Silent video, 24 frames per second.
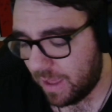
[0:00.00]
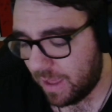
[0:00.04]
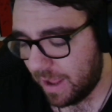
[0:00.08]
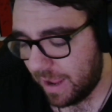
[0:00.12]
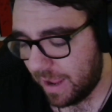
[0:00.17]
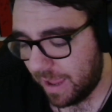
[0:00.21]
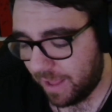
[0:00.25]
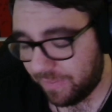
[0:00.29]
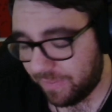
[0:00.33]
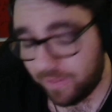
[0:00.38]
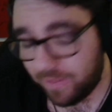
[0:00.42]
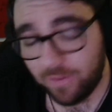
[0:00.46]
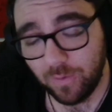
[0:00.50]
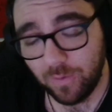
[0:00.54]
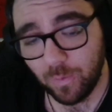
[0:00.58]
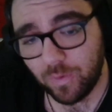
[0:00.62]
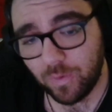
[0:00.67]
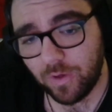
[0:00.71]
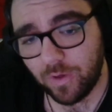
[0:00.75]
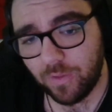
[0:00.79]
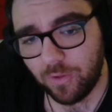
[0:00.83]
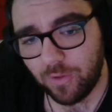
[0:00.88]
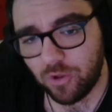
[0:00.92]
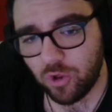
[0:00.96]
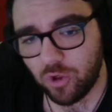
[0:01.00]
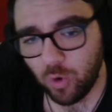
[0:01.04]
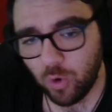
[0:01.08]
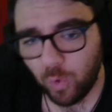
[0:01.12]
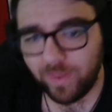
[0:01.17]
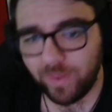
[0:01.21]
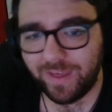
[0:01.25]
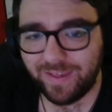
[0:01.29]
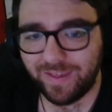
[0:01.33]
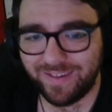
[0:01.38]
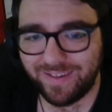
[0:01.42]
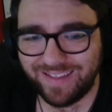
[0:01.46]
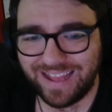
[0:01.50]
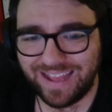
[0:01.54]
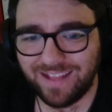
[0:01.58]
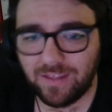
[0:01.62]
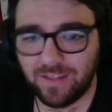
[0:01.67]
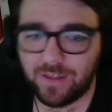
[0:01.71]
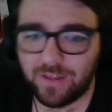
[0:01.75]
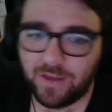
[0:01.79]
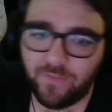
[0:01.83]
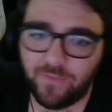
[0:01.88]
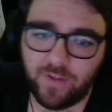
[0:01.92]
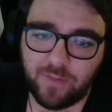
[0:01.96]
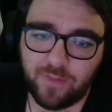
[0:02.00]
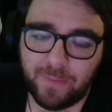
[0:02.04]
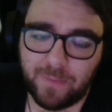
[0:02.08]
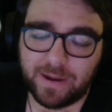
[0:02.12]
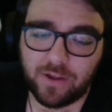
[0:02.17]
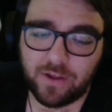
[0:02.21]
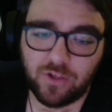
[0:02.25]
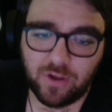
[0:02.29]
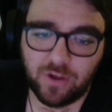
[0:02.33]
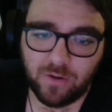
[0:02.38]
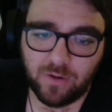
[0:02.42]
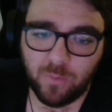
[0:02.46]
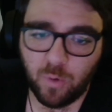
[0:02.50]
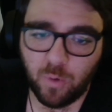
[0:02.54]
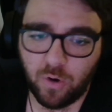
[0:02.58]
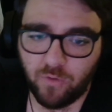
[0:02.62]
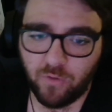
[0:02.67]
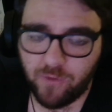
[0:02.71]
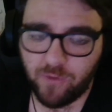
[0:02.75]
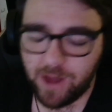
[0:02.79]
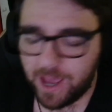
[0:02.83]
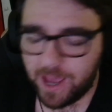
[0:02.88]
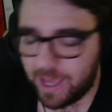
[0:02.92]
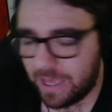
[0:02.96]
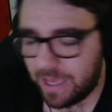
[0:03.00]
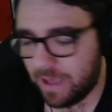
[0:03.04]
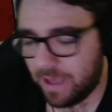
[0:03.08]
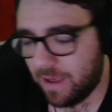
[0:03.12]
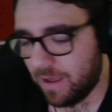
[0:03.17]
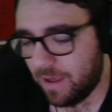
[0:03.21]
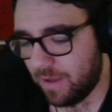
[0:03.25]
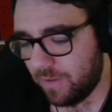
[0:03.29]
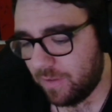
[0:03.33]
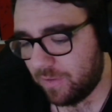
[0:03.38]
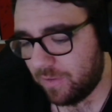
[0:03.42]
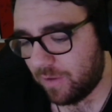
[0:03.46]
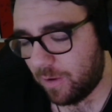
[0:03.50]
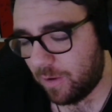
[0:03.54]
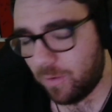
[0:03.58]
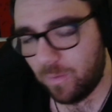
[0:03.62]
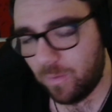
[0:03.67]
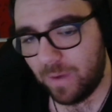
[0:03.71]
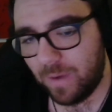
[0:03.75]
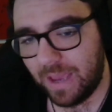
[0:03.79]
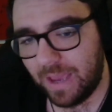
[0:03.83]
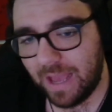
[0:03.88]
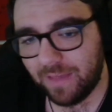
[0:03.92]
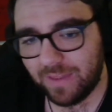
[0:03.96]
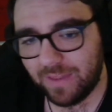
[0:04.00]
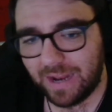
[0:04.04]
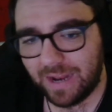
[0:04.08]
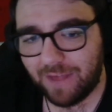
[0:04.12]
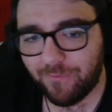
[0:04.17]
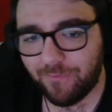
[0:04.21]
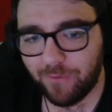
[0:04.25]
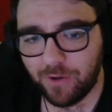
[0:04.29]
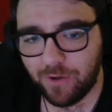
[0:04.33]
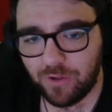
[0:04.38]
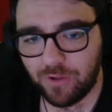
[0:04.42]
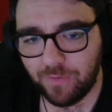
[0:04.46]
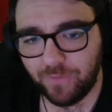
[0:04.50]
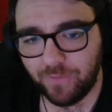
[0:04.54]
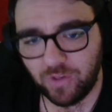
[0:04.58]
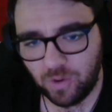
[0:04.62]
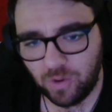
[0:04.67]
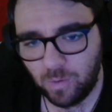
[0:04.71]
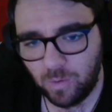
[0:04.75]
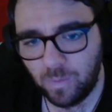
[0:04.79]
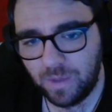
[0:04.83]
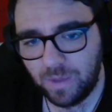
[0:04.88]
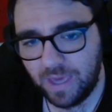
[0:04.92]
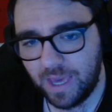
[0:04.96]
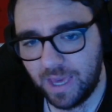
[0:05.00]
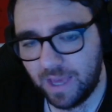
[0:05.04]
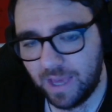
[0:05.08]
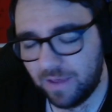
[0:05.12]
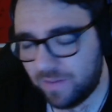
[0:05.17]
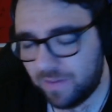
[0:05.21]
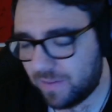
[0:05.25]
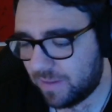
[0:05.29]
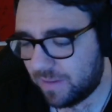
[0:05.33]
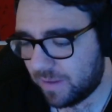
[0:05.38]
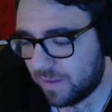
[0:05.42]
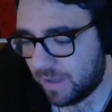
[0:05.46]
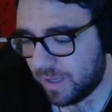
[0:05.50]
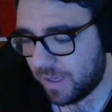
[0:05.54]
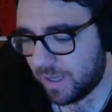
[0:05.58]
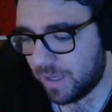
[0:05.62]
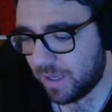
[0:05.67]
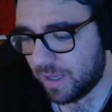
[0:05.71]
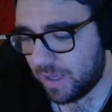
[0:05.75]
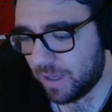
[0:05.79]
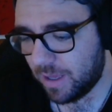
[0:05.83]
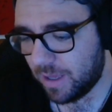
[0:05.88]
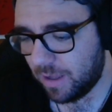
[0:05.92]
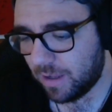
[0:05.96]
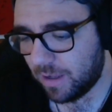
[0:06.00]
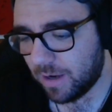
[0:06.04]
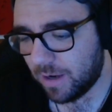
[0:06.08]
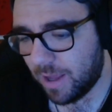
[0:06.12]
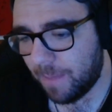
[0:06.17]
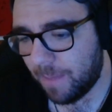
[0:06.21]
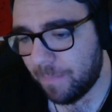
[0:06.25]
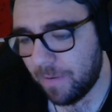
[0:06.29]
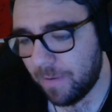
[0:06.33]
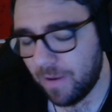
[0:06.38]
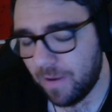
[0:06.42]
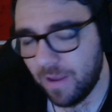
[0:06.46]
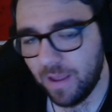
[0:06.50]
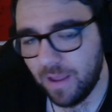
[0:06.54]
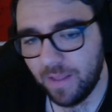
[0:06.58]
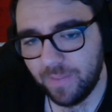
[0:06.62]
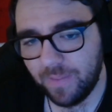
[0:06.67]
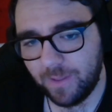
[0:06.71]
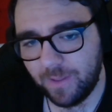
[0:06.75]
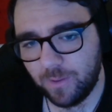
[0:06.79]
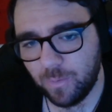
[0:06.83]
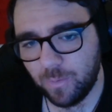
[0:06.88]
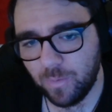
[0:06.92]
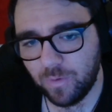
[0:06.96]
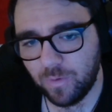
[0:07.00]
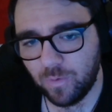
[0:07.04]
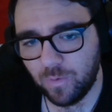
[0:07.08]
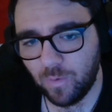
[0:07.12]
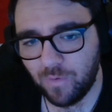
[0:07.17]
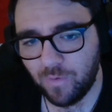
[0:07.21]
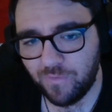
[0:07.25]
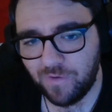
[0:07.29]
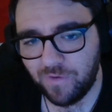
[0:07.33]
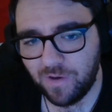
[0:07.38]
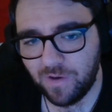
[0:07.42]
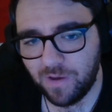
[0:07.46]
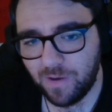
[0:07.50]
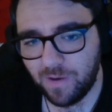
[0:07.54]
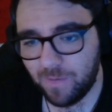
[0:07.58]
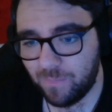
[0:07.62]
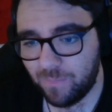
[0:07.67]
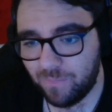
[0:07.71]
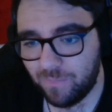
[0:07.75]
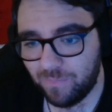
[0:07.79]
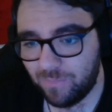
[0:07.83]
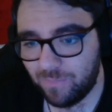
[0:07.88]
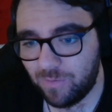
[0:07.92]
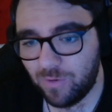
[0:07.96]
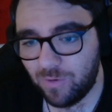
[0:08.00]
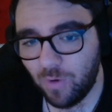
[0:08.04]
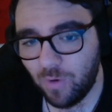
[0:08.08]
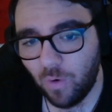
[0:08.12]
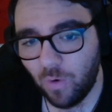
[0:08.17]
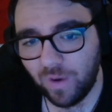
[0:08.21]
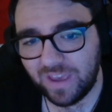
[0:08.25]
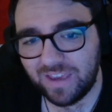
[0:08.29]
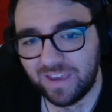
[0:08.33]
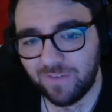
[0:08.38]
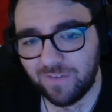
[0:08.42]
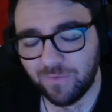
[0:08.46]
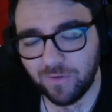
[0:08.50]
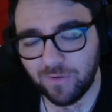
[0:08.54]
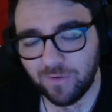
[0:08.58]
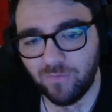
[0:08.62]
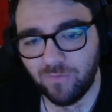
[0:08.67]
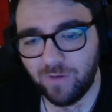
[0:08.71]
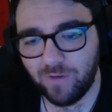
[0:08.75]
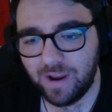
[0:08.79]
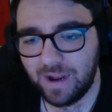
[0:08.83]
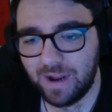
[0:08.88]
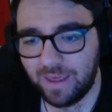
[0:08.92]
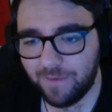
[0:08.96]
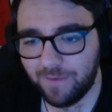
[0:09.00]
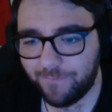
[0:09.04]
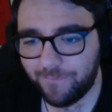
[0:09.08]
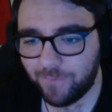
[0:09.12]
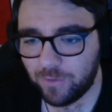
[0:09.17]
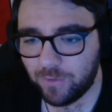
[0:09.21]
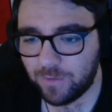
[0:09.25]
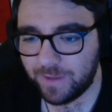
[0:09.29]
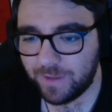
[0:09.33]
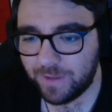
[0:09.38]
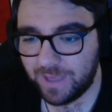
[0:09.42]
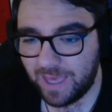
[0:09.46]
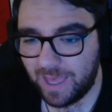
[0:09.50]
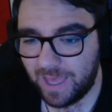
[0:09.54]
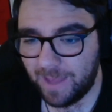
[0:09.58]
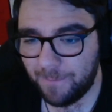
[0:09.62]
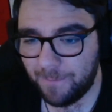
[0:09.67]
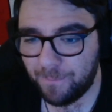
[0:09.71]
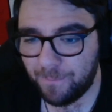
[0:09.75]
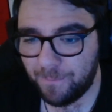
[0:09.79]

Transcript: And this is also the shortest stint in his managerial career. So he has an average of 2 years at a club. This was sort of not even really a full year.